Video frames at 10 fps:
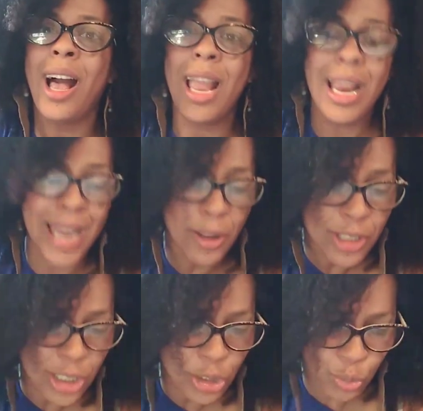I
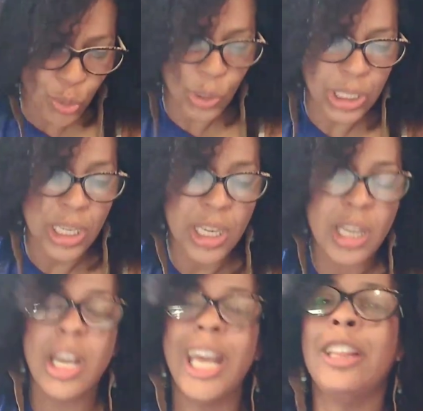announce the truth,
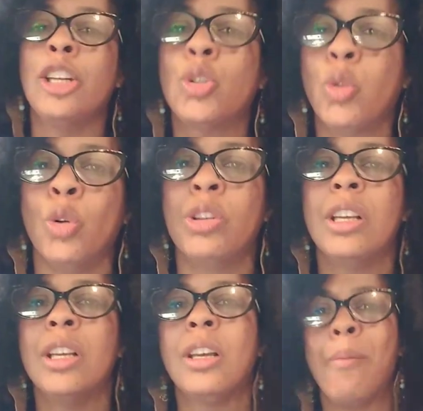and the truth
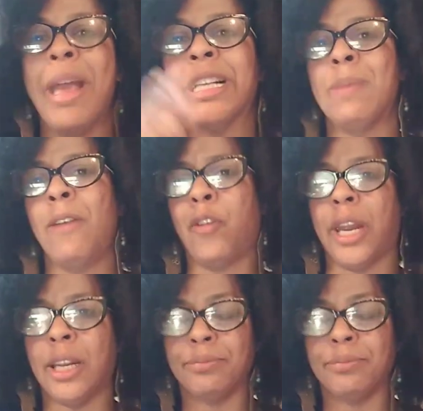makes me free.